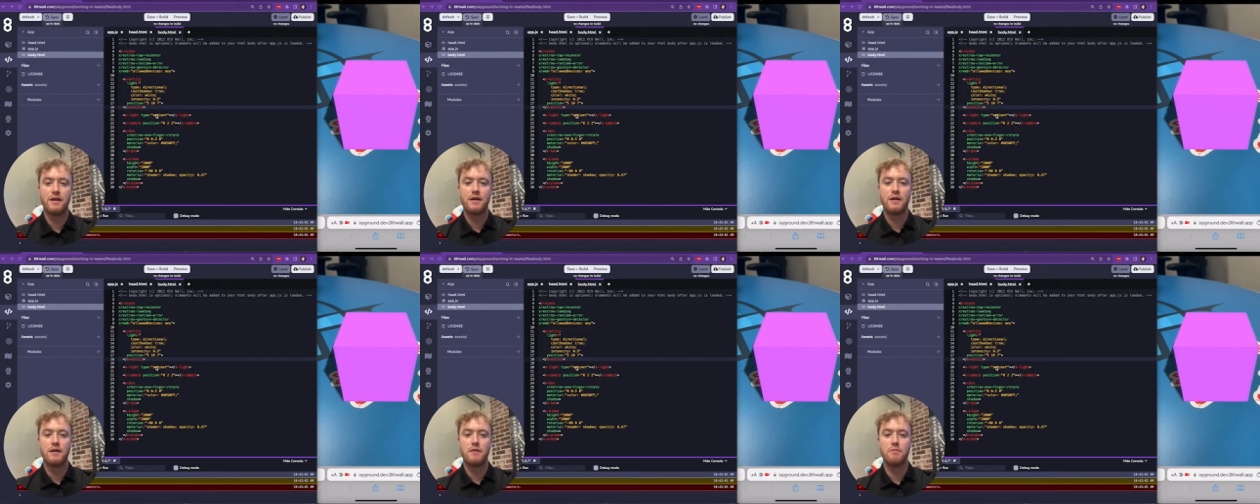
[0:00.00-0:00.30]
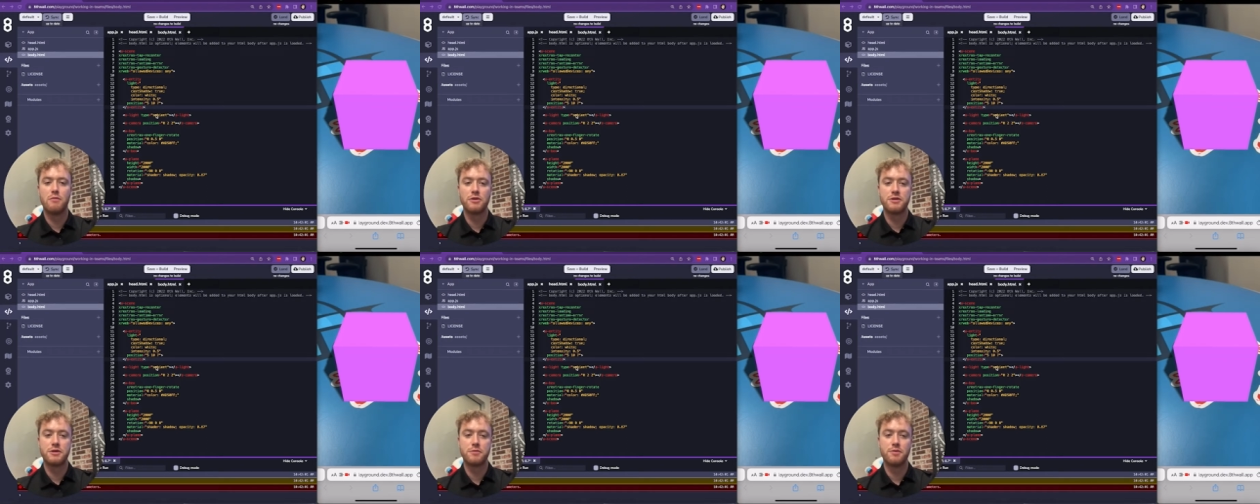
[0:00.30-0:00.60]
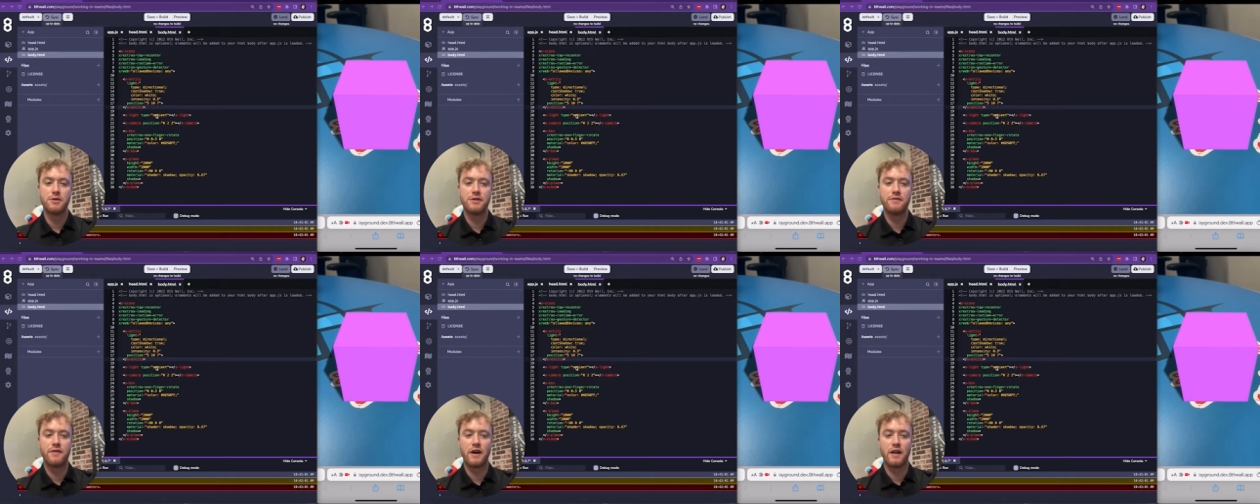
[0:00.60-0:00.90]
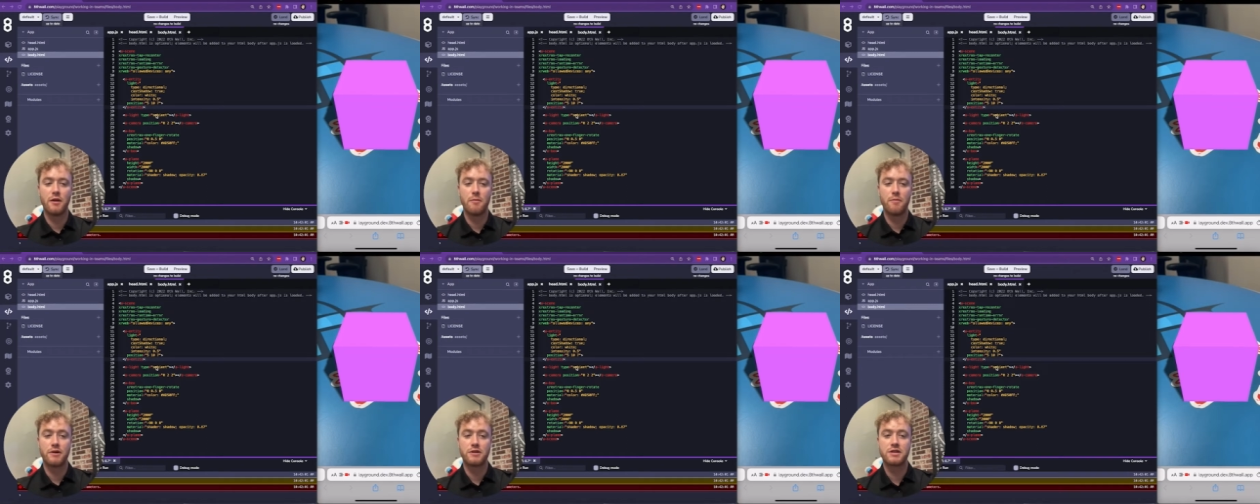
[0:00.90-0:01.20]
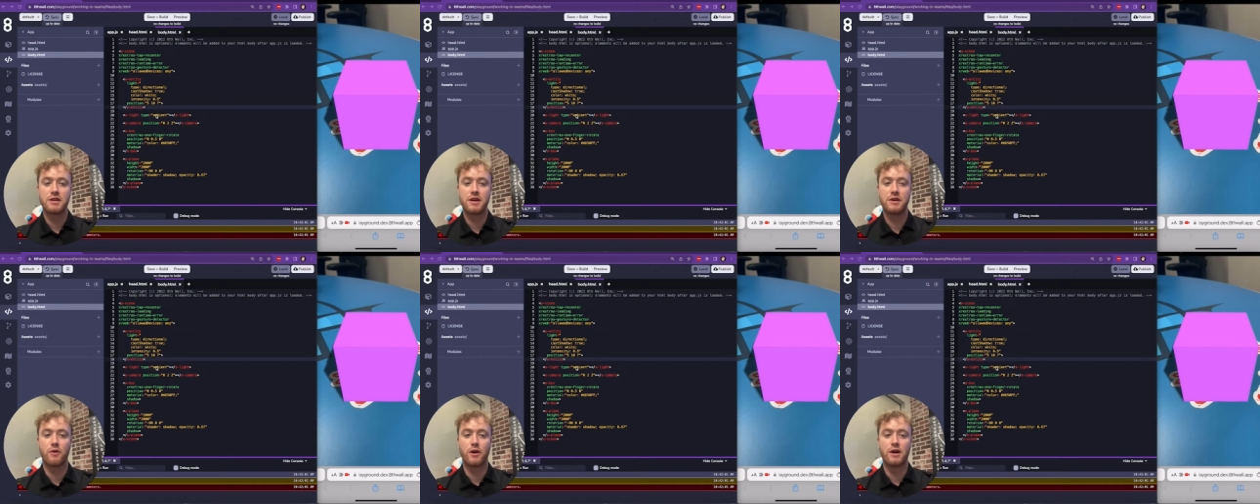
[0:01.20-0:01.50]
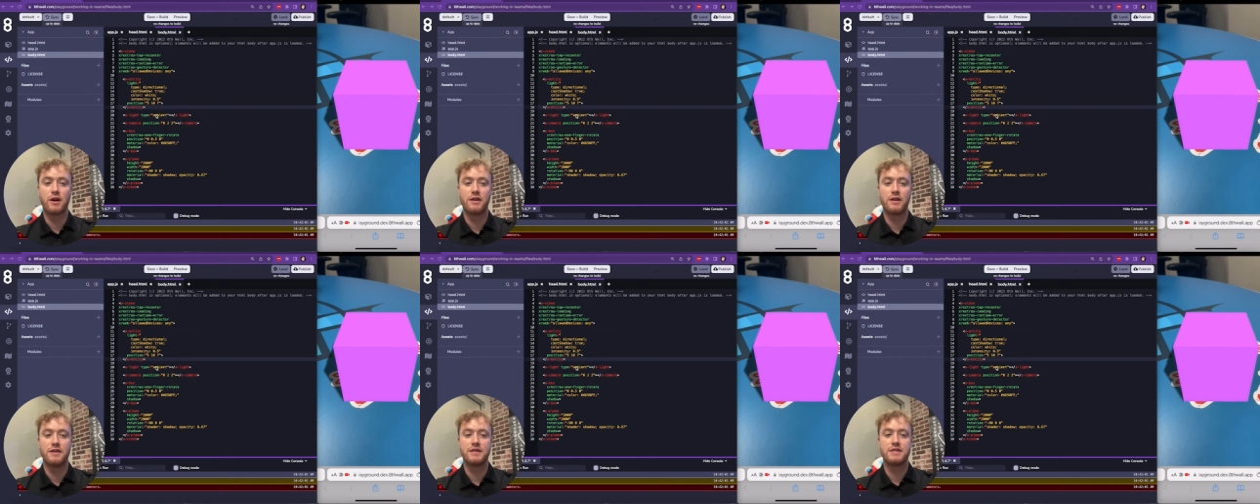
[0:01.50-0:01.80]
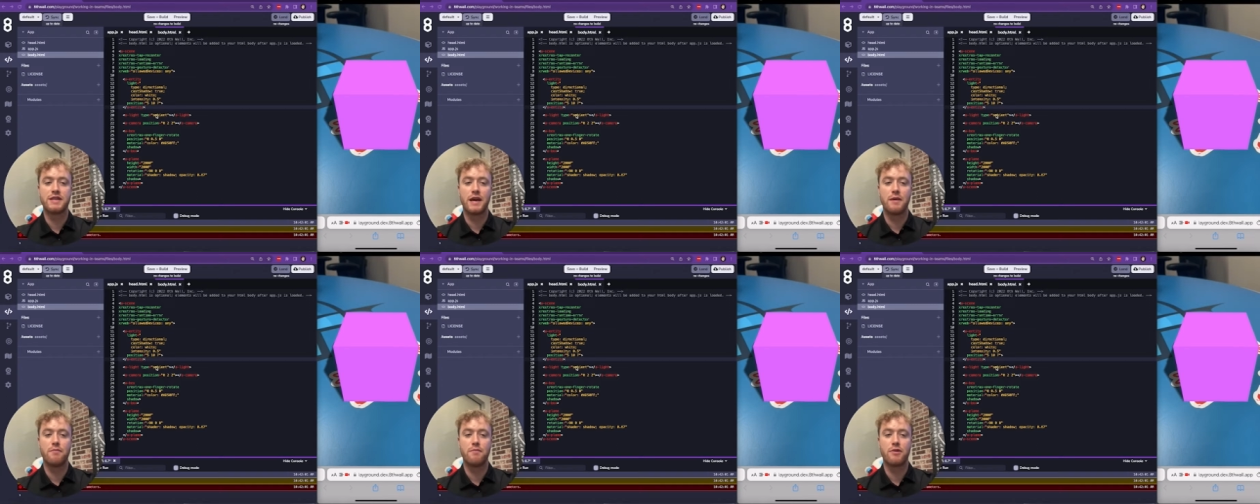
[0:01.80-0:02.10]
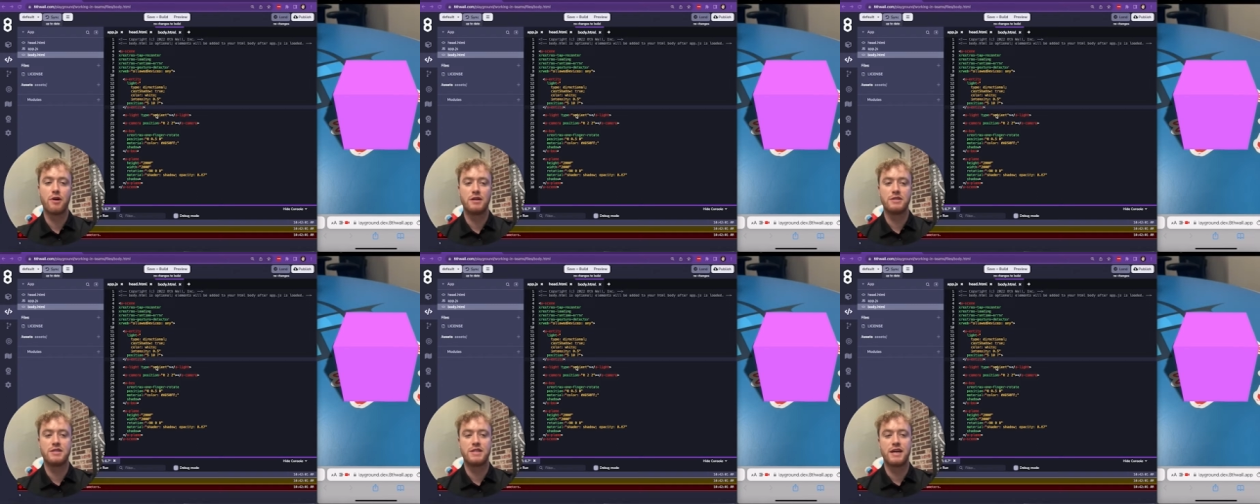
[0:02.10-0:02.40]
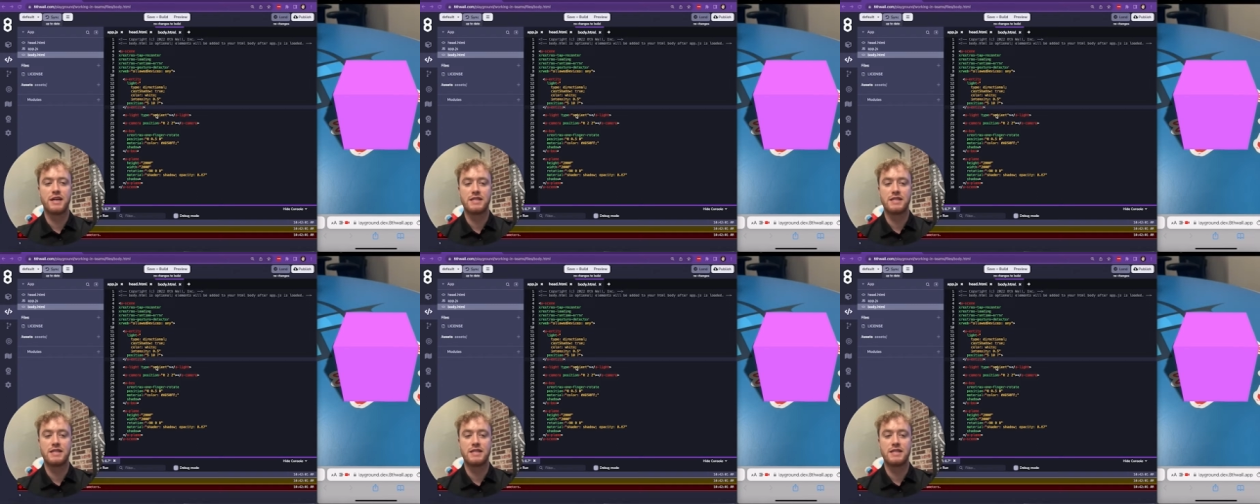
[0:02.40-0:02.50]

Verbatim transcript: Multiple developers can work on the same project